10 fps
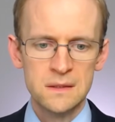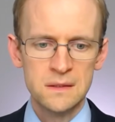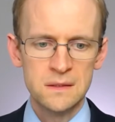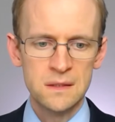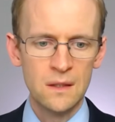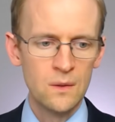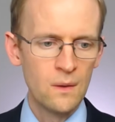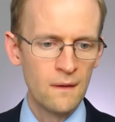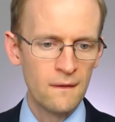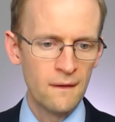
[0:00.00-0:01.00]
So
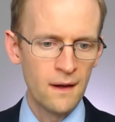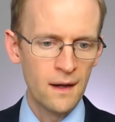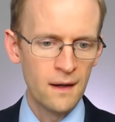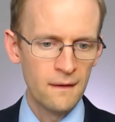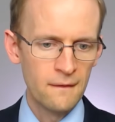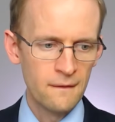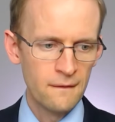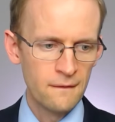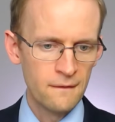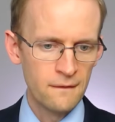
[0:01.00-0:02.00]

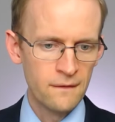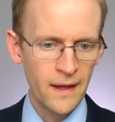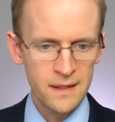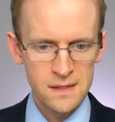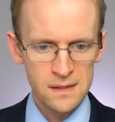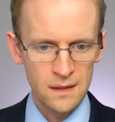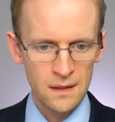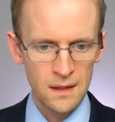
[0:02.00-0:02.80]
that's